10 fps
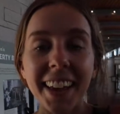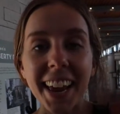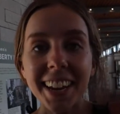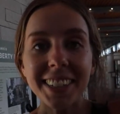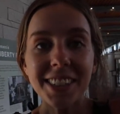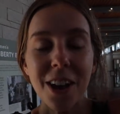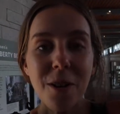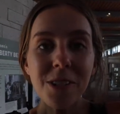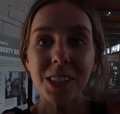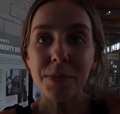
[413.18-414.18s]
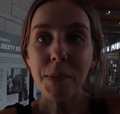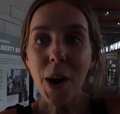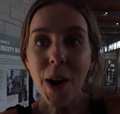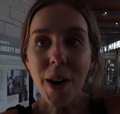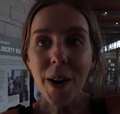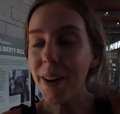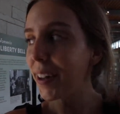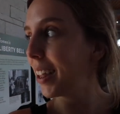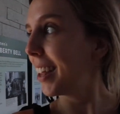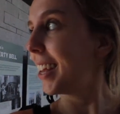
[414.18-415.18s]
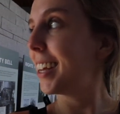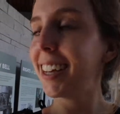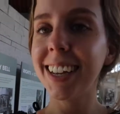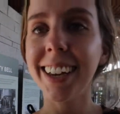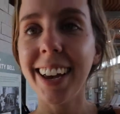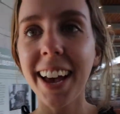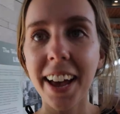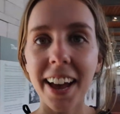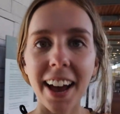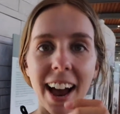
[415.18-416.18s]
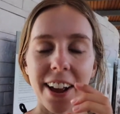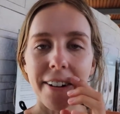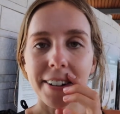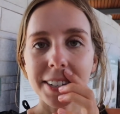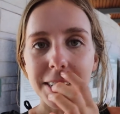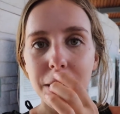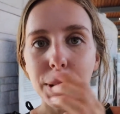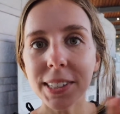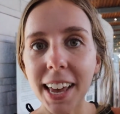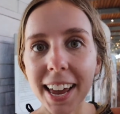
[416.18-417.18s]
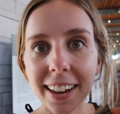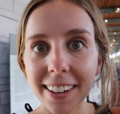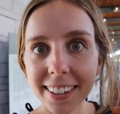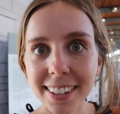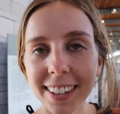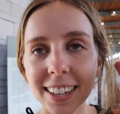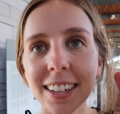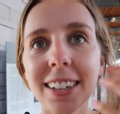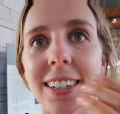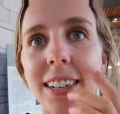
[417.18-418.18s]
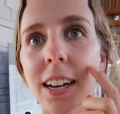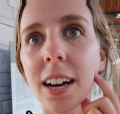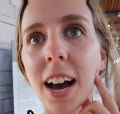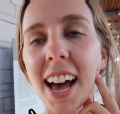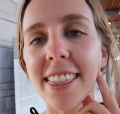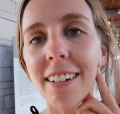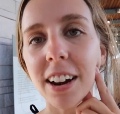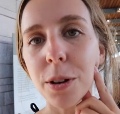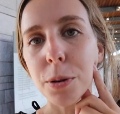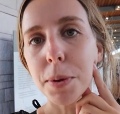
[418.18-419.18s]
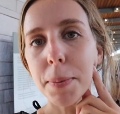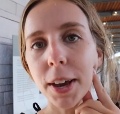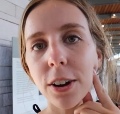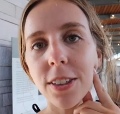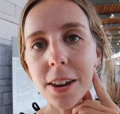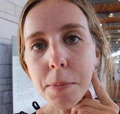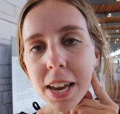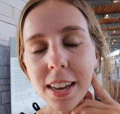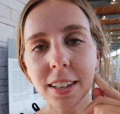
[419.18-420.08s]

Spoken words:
It's so small. I honestly was like, I thought it would be bigger than me.